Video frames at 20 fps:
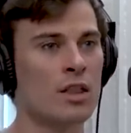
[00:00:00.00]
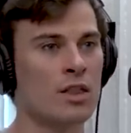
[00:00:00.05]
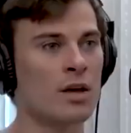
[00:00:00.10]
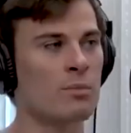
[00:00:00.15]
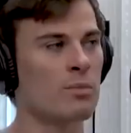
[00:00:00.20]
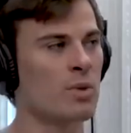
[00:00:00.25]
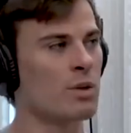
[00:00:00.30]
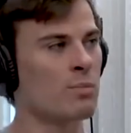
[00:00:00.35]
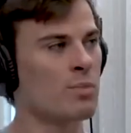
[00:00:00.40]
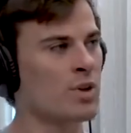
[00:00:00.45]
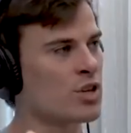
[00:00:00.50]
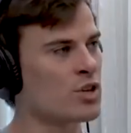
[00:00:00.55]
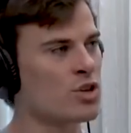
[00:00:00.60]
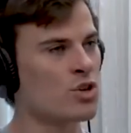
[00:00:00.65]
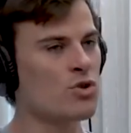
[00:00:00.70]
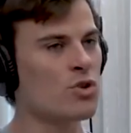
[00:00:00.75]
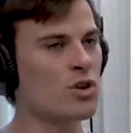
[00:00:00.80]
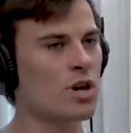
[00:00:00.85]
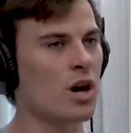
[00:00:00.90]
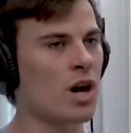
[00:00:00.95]
But
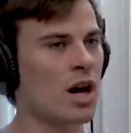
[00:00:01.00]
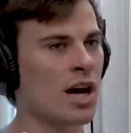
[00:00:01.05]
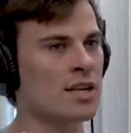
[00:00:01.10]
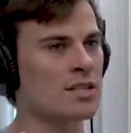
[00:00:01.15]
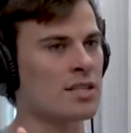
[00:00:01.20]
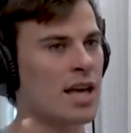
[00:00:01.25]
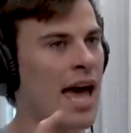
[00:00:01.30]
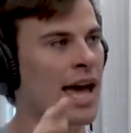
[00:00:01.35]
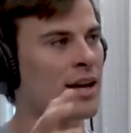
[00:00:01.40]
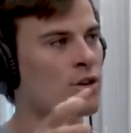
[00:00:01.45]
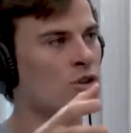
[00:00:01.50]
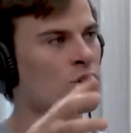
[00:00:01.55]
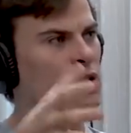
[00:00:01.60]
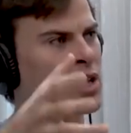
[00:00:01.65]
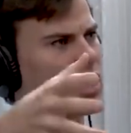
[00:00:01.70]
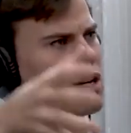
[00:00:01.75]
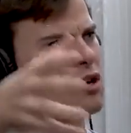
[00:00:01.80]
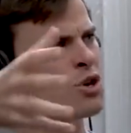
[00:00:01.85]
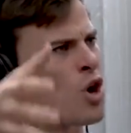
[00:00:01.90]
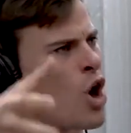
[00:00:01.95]
you guys
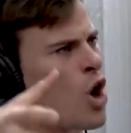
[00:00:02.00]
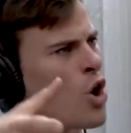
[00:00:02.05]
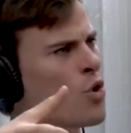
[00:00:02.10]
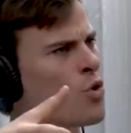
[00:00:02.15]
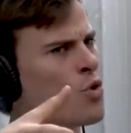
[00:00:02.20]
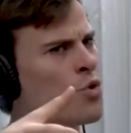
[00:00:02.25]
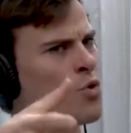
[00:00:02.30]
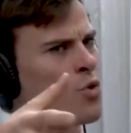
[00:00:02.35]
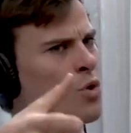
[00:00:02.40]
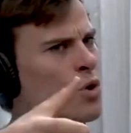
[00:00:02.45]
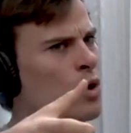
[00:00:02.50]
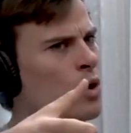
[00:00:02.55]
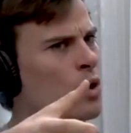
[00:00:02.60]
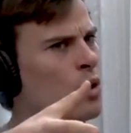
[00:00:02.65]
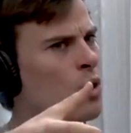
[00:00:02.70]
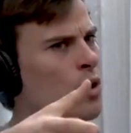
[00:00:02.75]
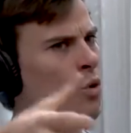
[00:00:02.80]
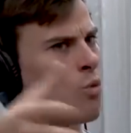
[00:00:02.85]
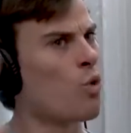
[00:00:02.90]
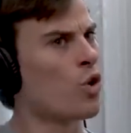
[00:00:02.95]
actually know
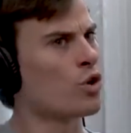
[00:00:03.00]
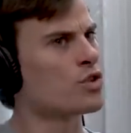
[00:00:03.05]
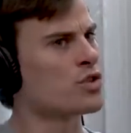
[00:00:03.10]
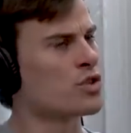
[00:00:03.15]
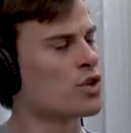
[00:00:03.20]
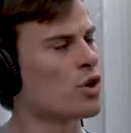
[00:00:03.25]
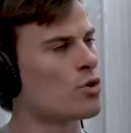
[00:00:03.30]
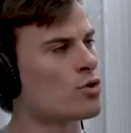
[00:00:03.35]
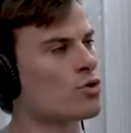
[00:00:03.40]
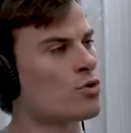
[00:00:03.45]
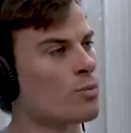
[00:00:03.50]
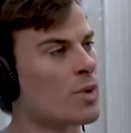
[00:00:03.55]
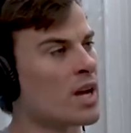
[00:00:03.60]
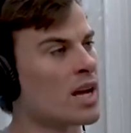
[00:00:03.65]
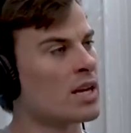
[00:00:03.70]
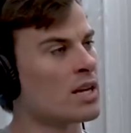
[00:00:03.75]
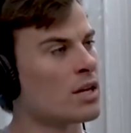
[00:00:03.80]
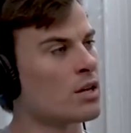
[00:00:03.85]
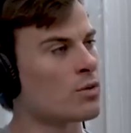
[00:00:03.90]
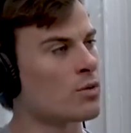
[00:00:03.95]
what social
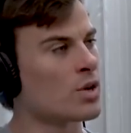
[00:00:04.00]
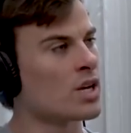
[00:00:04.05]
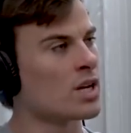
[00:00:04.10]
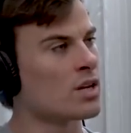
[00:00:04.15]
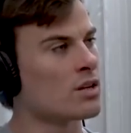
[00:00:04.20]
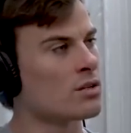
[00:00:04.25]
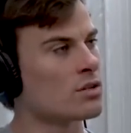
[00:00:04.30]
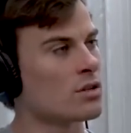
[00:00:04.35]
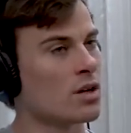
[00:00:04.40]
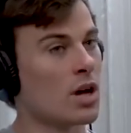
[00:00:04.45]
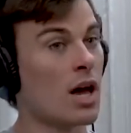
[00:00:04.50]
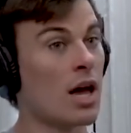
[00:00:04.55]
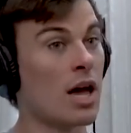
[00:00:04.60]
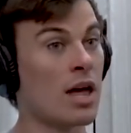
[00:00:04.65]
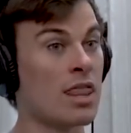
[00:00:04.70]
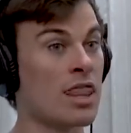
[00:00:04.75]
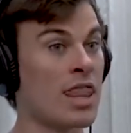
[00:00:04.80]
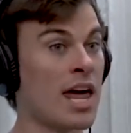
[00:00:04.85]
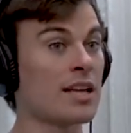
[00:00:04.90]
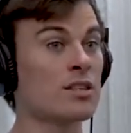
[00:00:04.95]
media is.
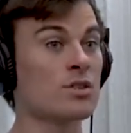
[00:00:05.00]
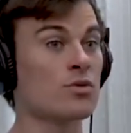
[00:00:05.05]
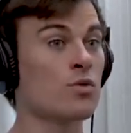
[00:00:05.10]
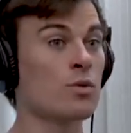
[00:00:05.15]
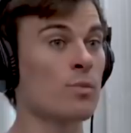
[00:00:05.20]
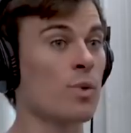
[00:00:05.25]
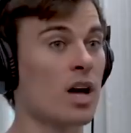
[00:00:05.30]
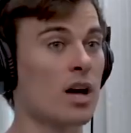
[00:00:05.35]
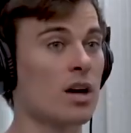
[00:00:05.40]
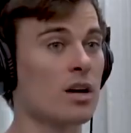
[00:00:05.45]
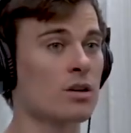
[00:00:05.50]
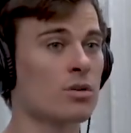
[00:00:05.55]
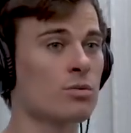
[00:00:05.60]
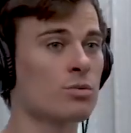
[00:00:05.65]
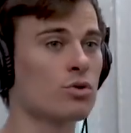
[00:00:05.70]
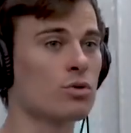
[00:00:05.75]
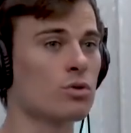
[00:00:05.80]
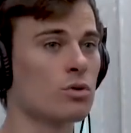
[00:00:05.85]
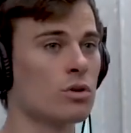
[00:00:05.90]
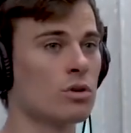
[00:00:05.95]
That's
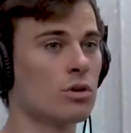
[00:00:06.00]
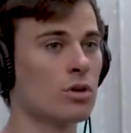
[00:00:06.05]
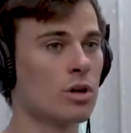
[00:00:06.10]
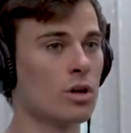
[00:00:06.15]
remarkable.